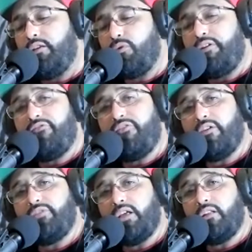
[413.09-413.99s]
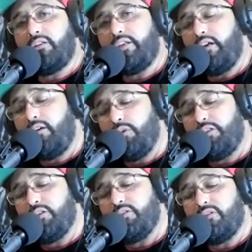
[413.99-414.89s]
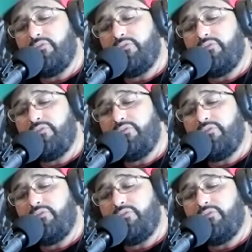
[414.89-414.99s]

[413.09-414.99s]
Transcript: $25 tier, which is the